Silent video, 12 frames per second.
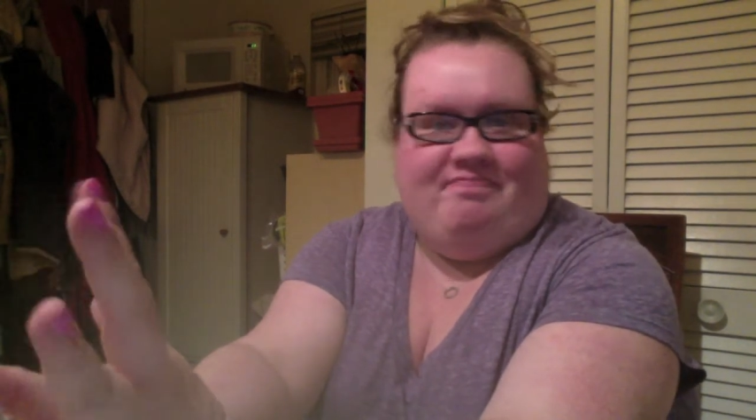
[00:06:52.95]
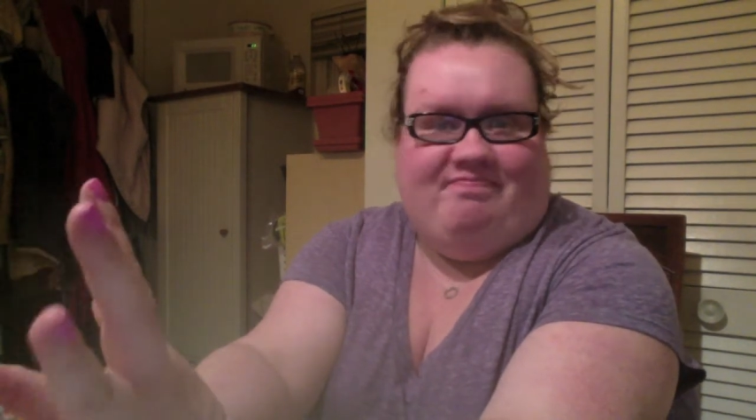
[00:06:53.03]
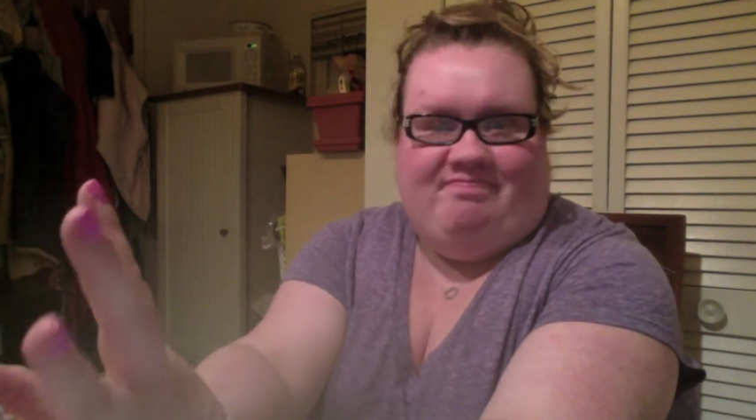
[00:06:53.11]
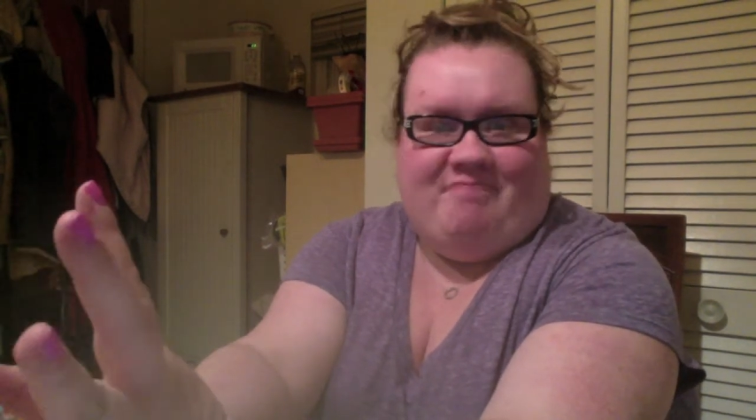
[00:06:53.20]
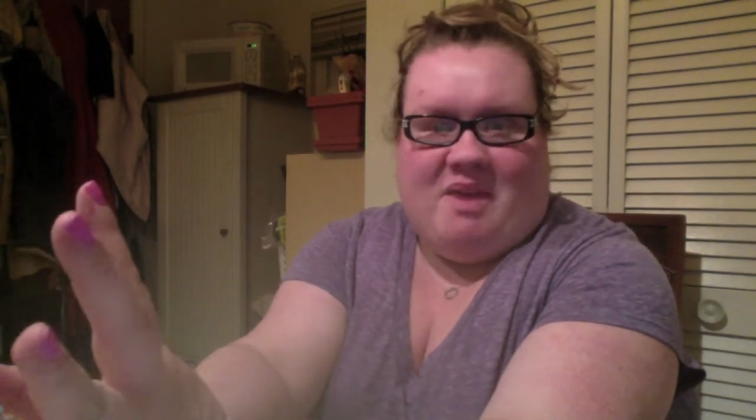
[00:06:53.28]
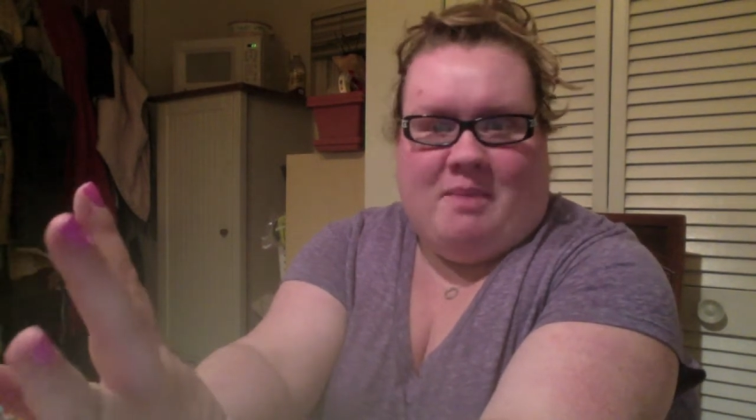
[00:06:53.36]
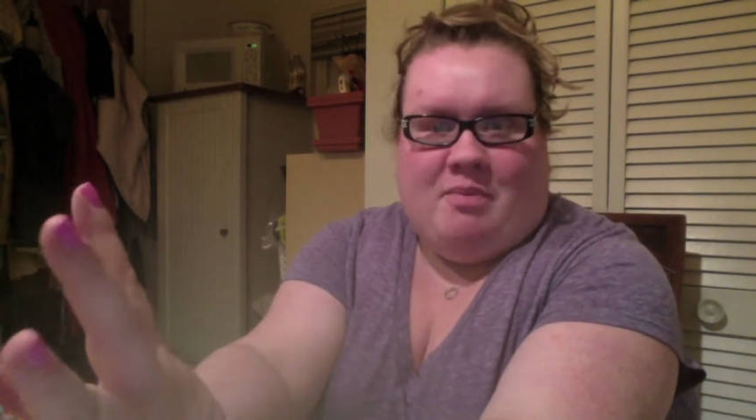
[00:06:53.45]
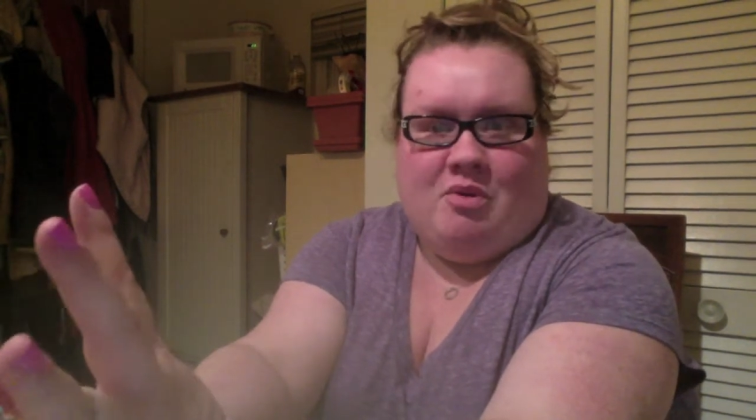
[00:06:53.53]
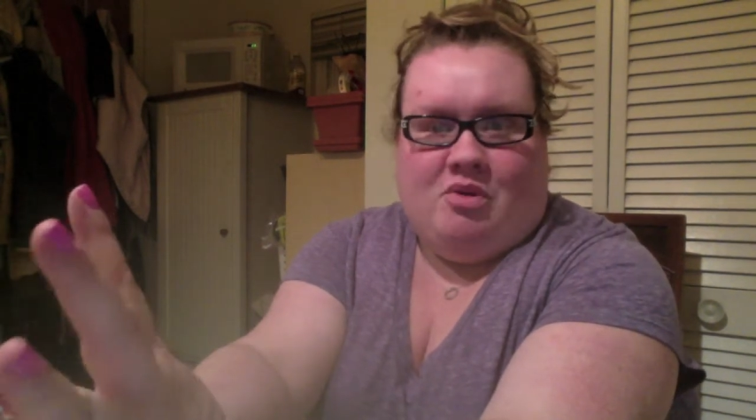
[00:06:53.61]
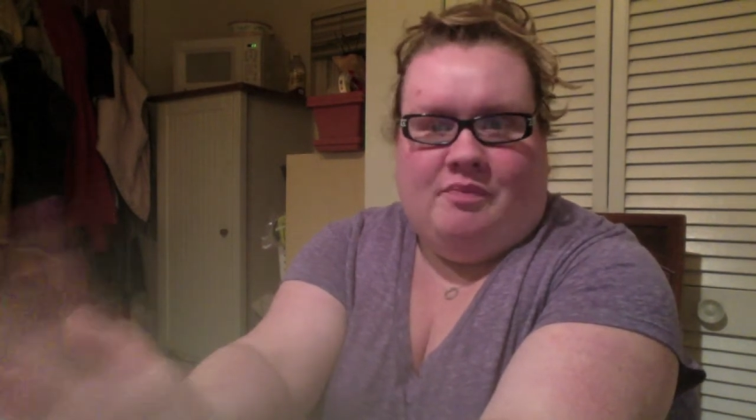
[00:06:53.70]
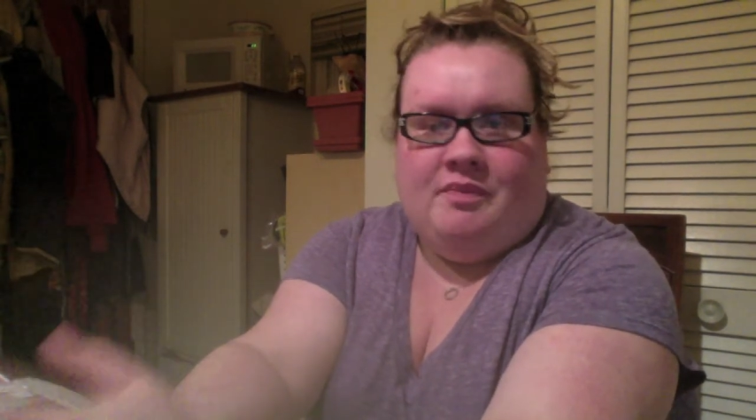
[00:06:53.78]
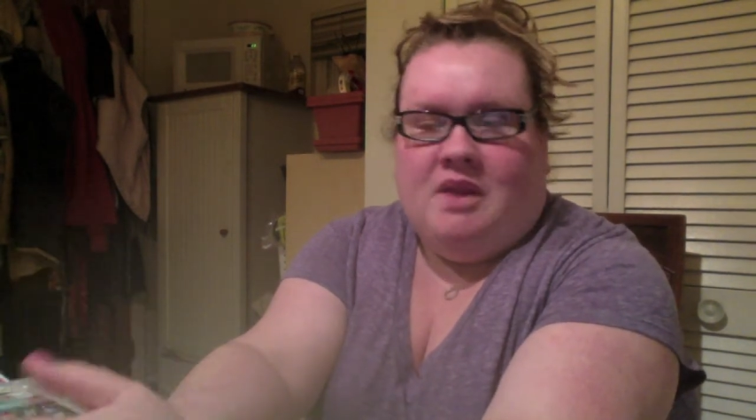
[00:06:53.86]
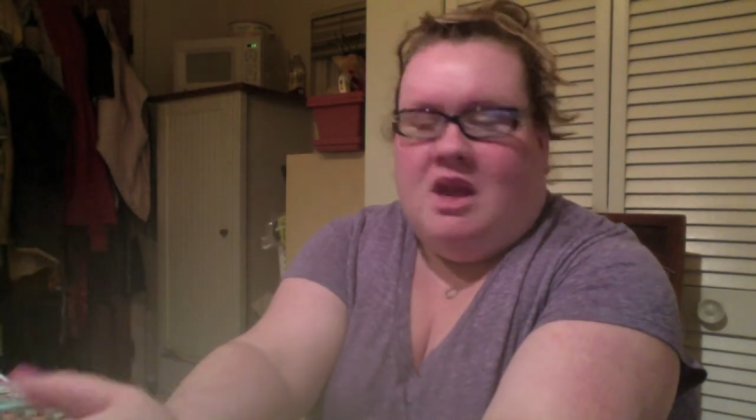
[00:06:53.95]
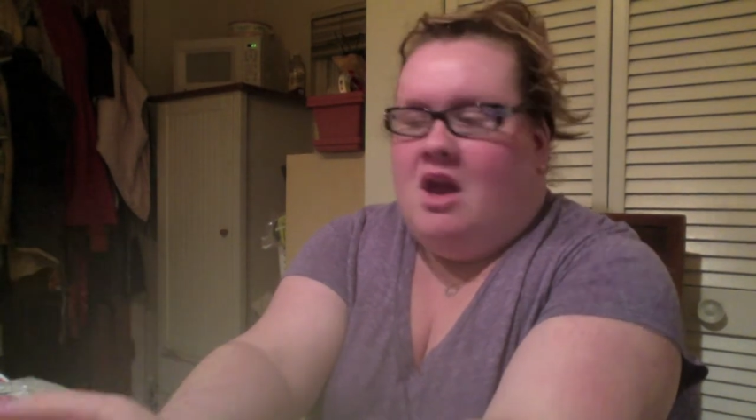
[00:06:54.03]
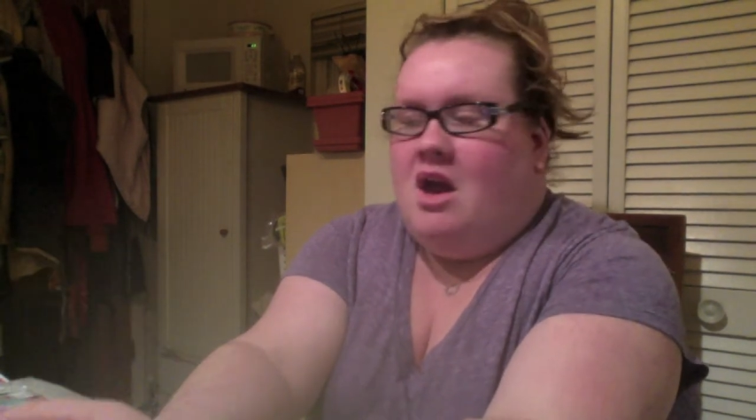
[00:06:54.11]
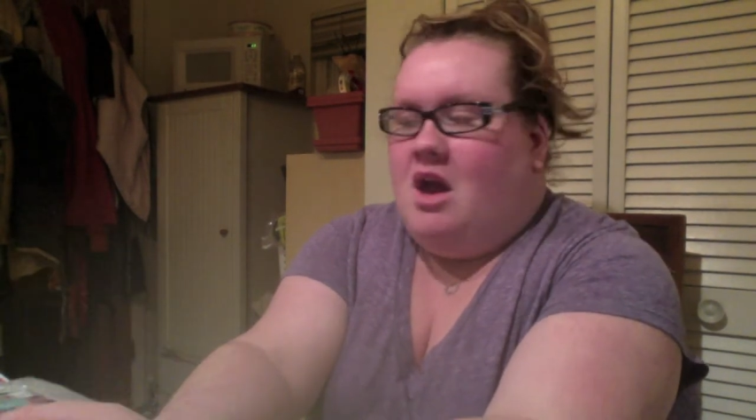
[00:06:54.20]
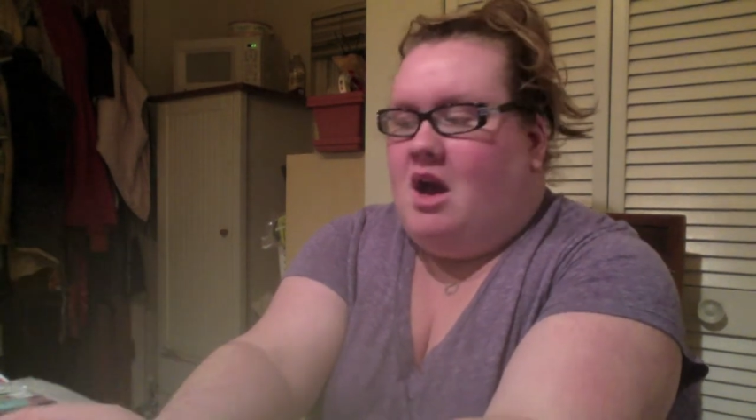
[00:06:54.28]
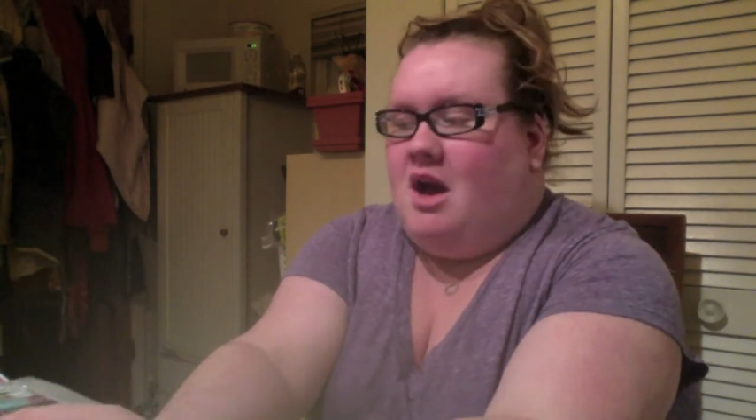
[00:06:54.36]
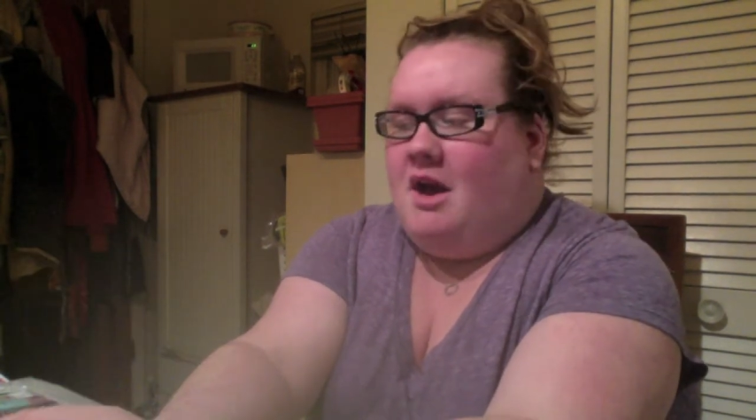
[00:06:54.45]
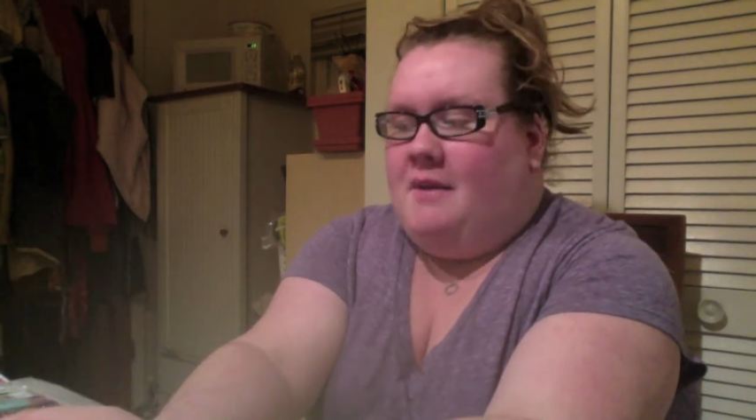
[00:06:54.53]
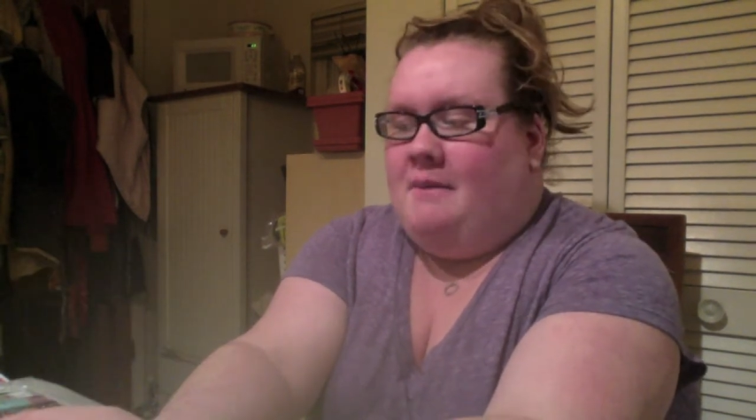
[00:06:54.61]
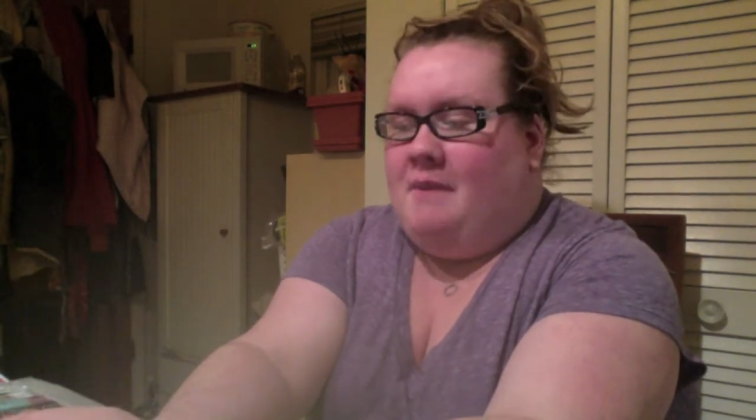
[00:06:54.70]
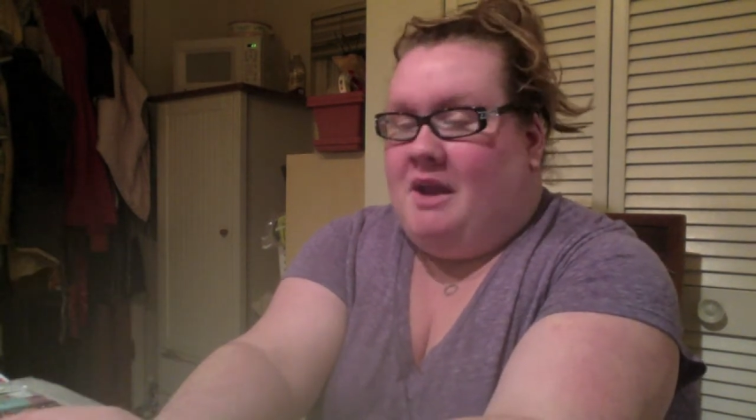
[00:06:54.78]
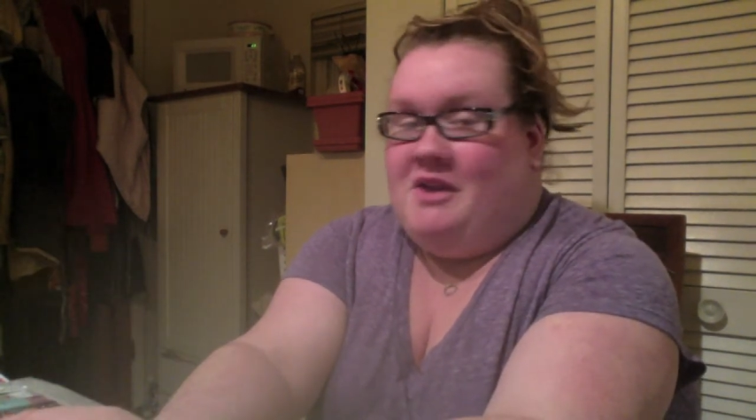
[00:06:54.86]
people.
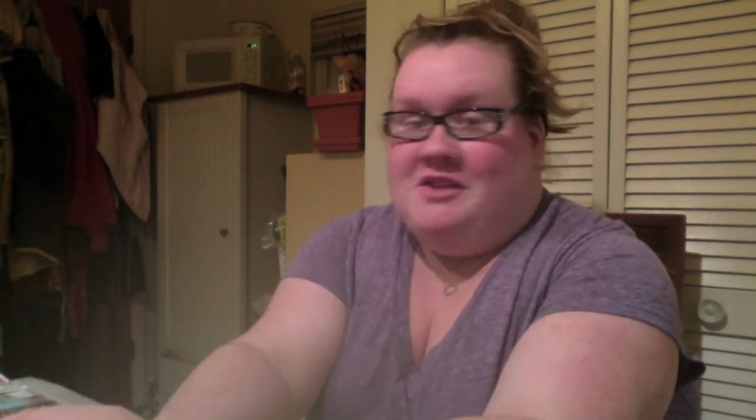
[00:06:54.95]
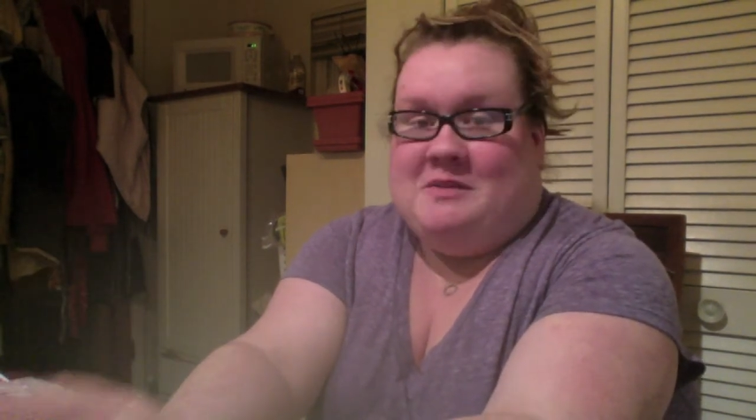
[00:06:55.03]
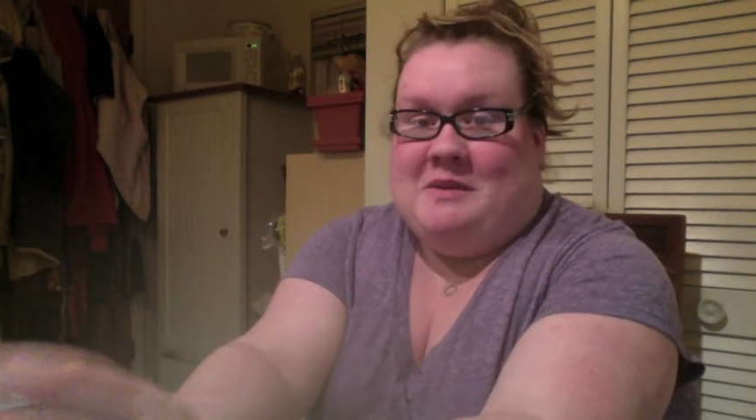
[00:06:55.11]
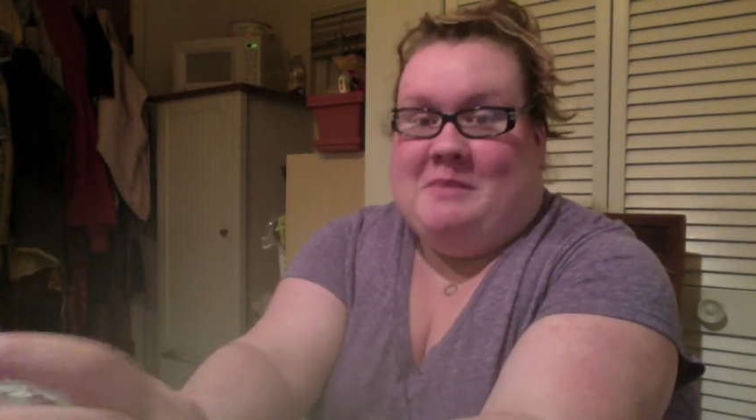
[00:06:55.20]
I used to be